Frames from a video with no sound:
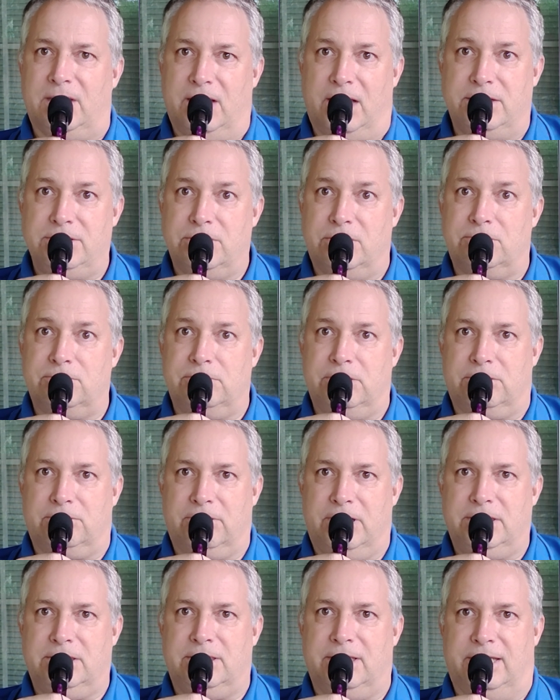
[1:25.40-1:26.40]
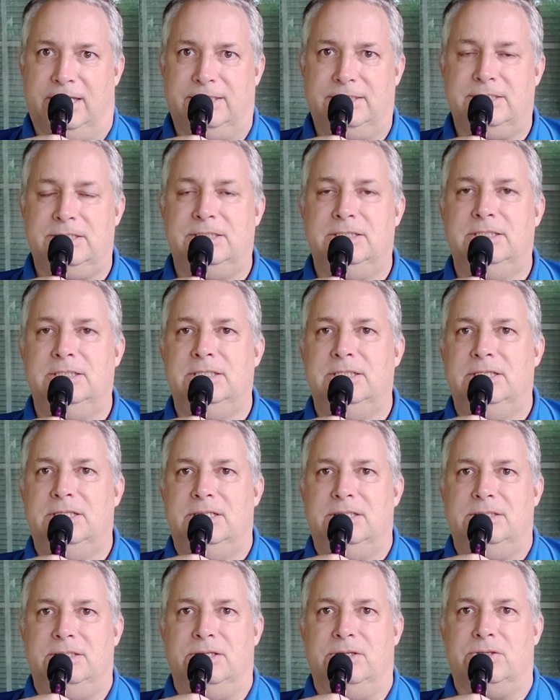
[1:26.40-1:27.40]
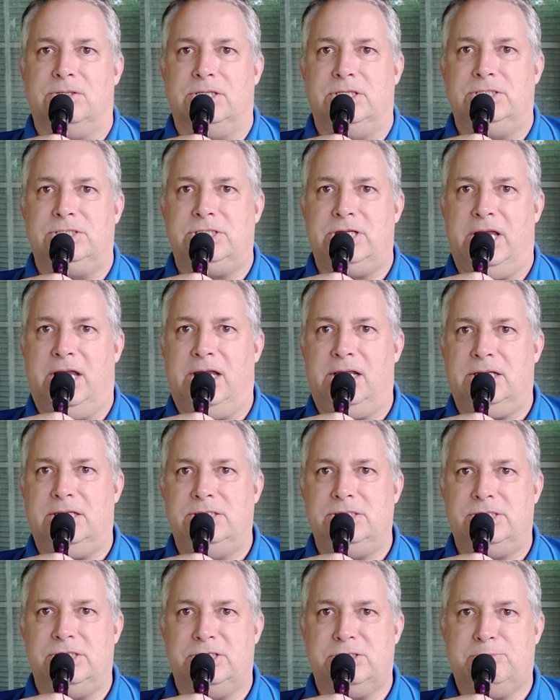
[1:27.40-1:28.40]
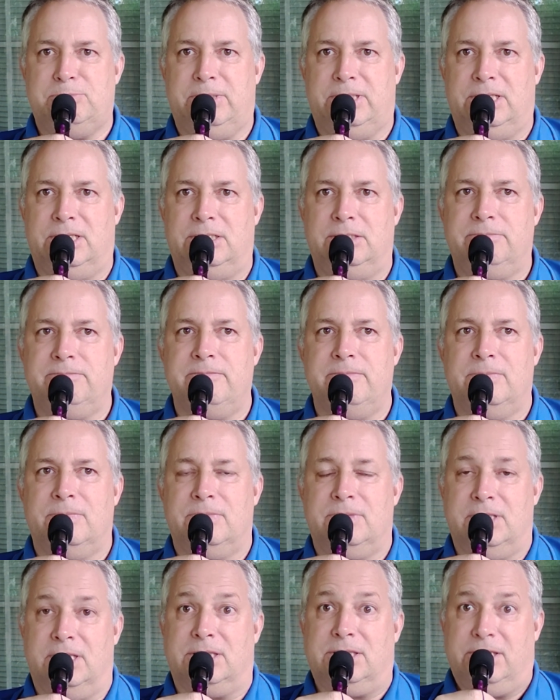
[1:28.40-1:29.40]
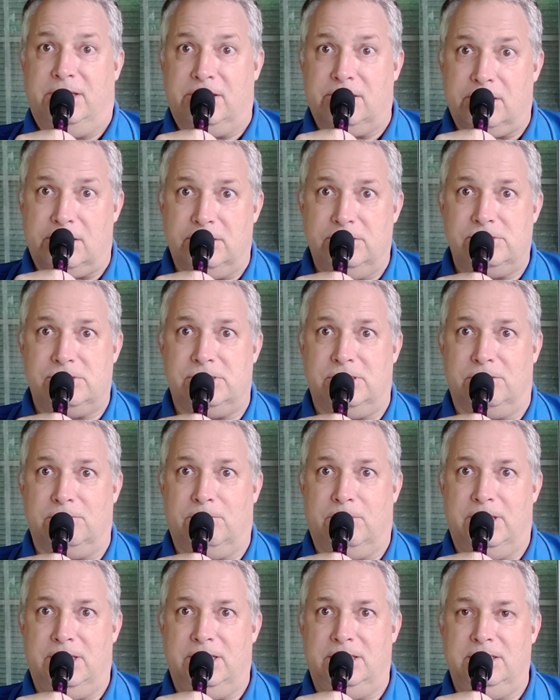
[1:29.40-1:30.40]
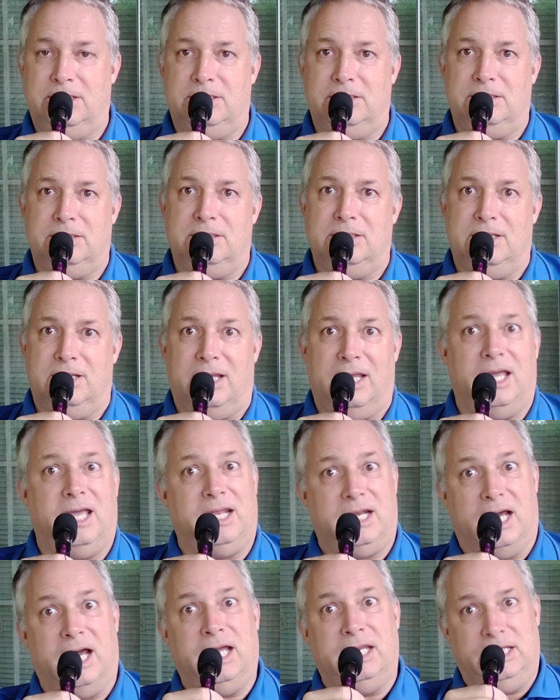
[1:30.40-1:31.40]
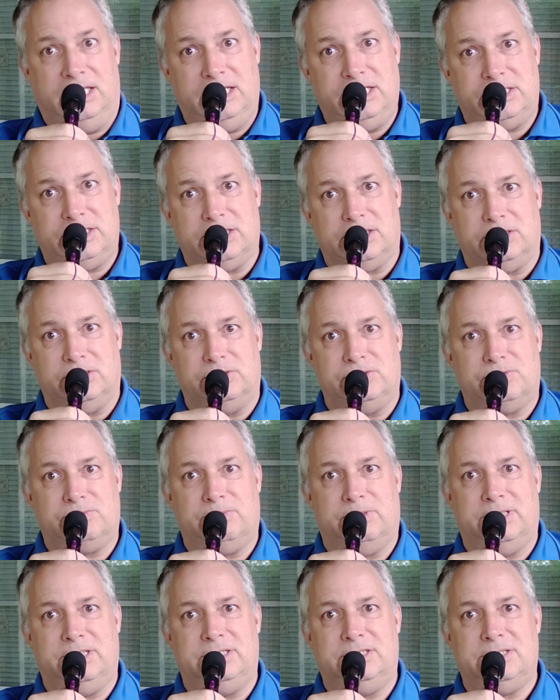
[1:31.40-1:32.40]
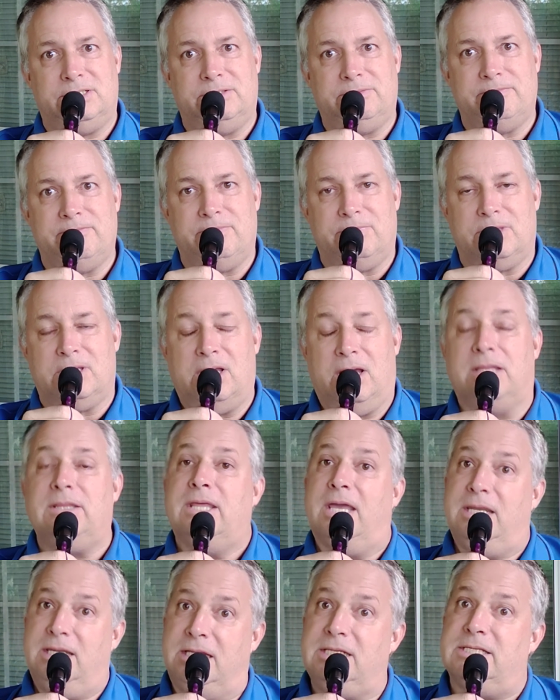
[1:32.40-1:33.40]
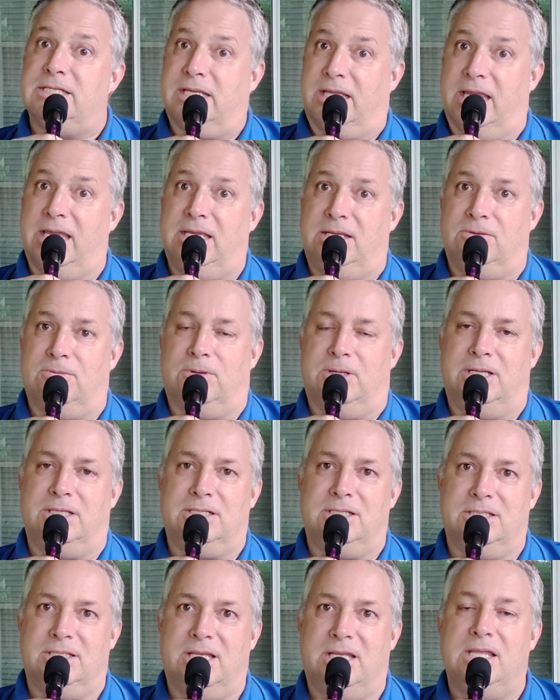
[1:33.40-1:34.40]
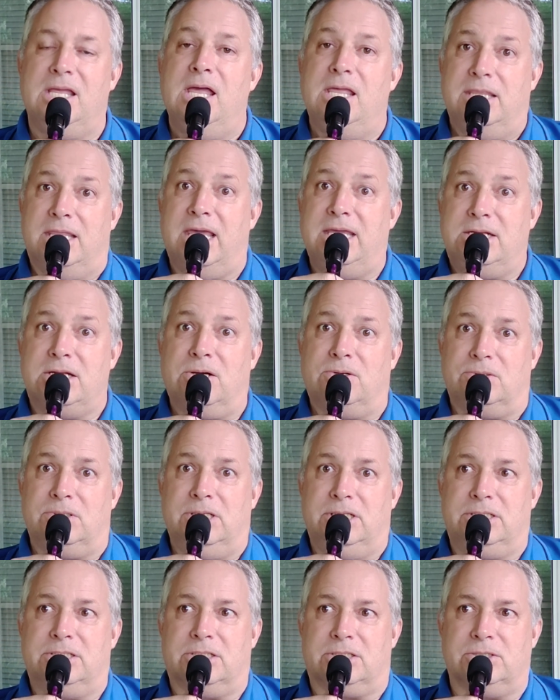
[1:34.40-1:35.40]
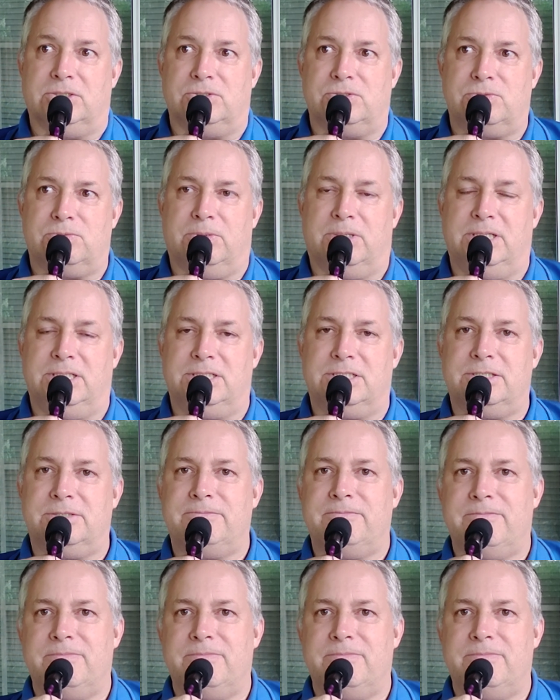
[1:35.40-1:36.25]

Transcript: I don't regret that. The only challenge has been that they're losing weight and I need to lose weight, and they need to gain weight. They don't need to lose weight.